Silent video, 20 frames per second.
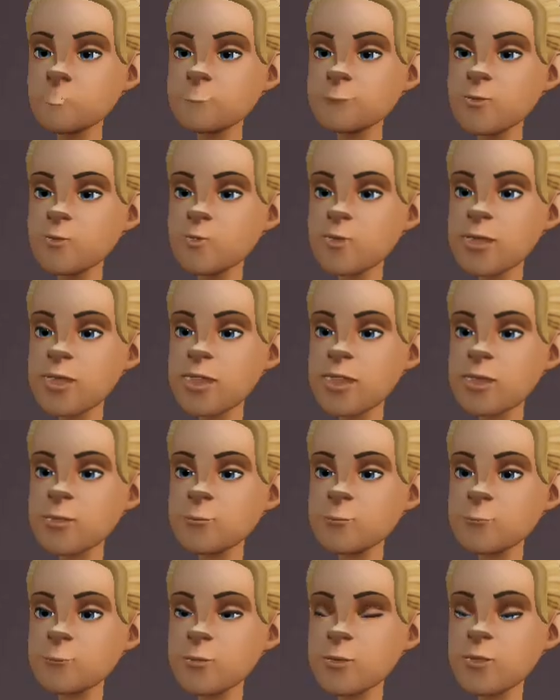Okay,
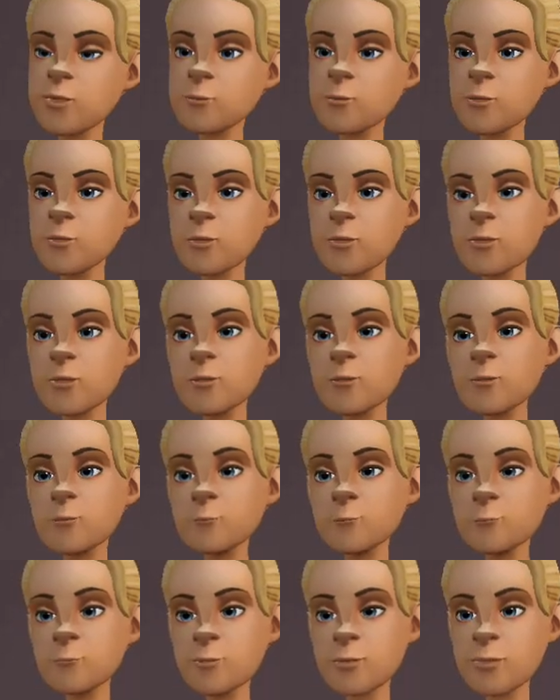that's nice.
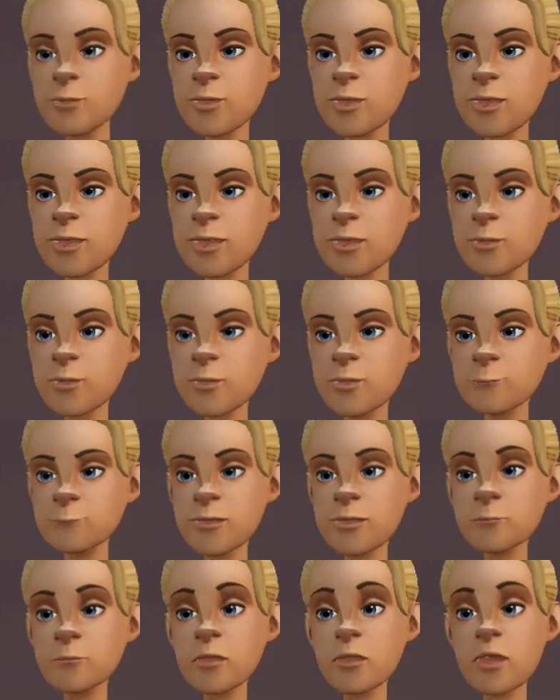I think I
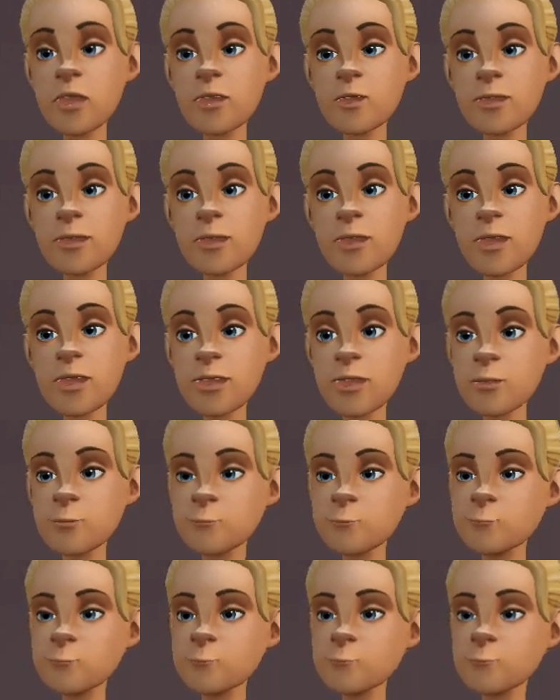may be interested.
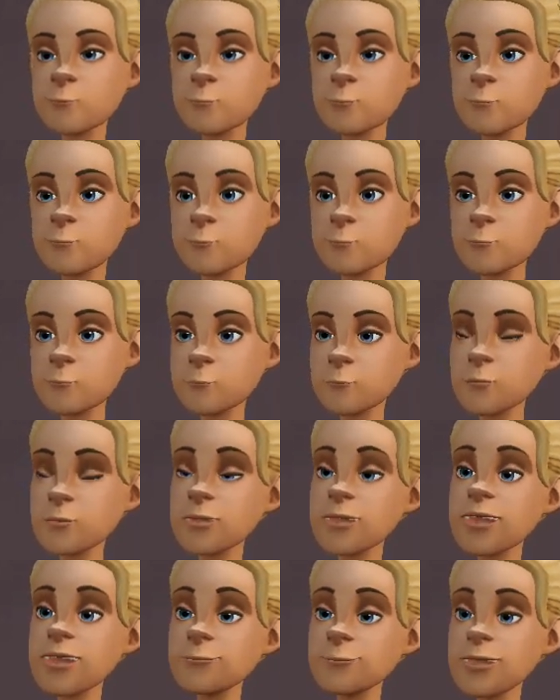
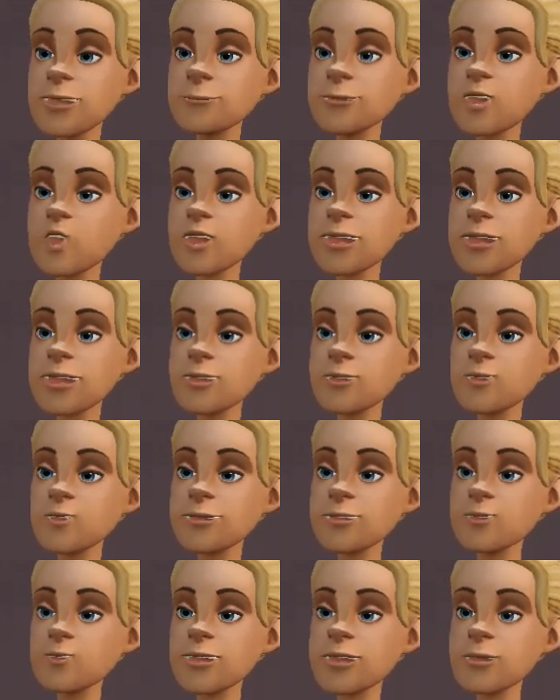Tell me about Ego
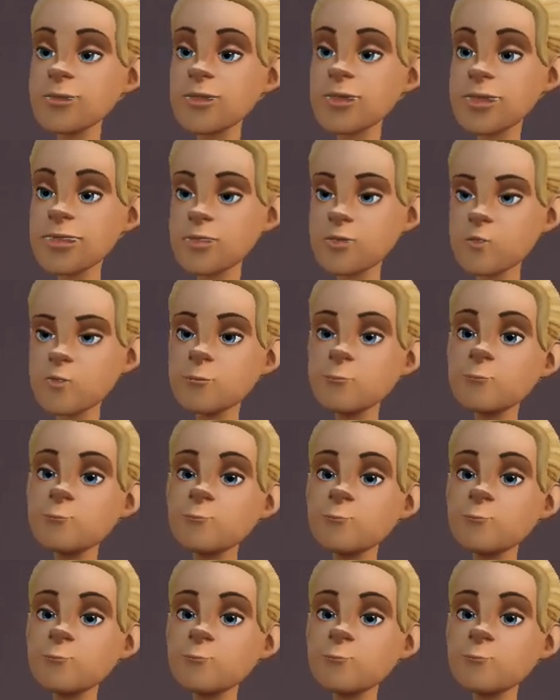Token IDO.